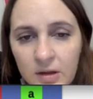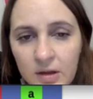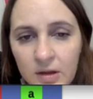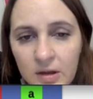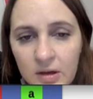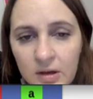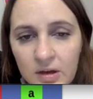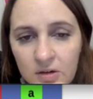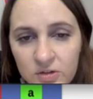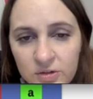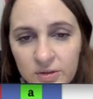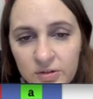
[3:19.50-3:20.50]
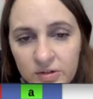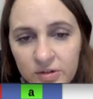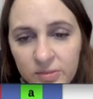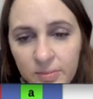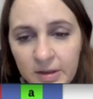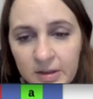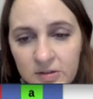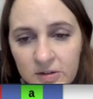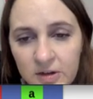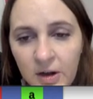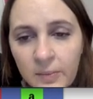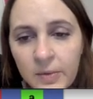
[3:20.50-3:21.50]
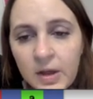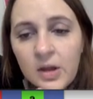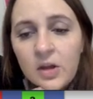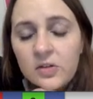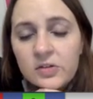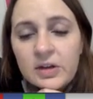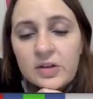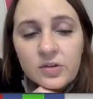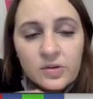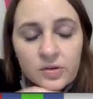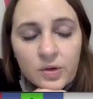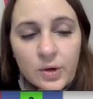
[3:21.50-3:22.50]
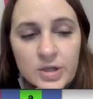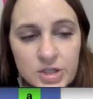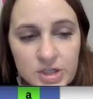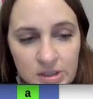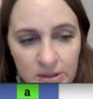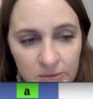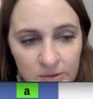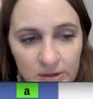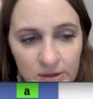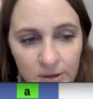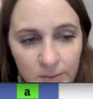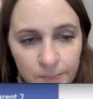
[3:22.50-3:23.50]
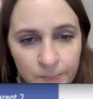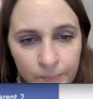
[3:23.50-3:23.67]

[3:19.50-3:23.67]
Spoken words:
And it just explains it all. So answer the question down here.